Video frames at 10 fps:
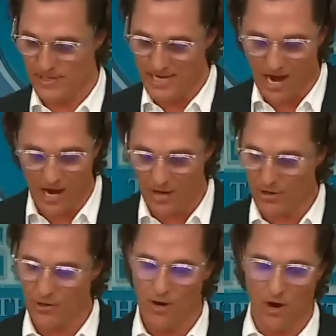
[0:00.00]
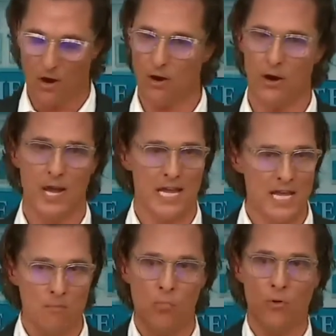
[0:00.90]
and honor our
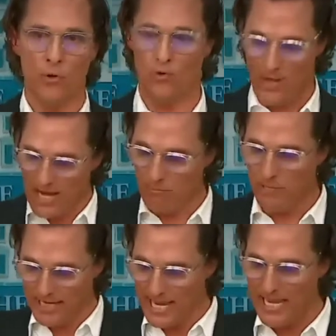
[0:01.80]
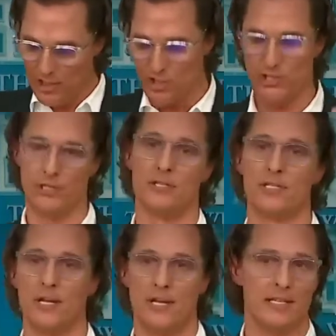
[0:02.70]
immortal
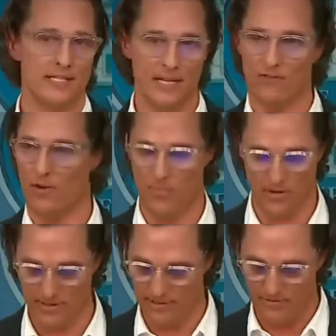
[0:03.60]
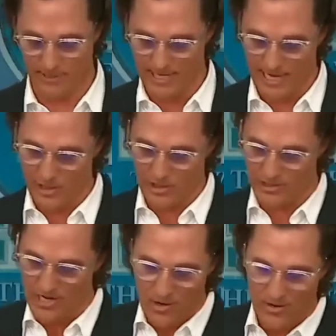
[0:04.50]
obligations instead of our party
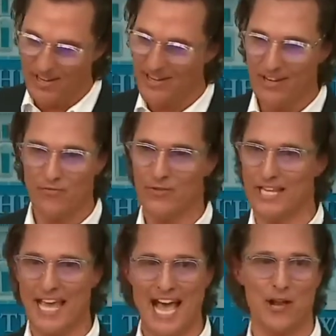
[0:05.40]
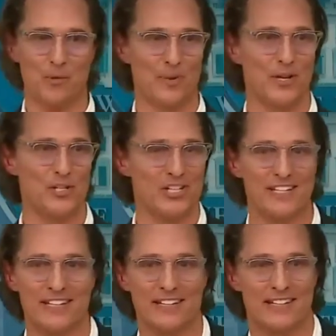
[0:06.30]
affiliations. Enough with the
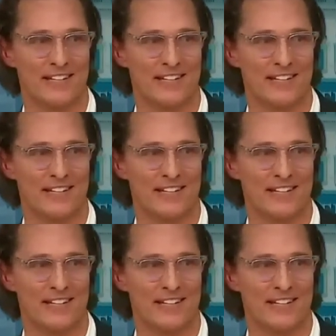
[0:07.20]
counterpunching.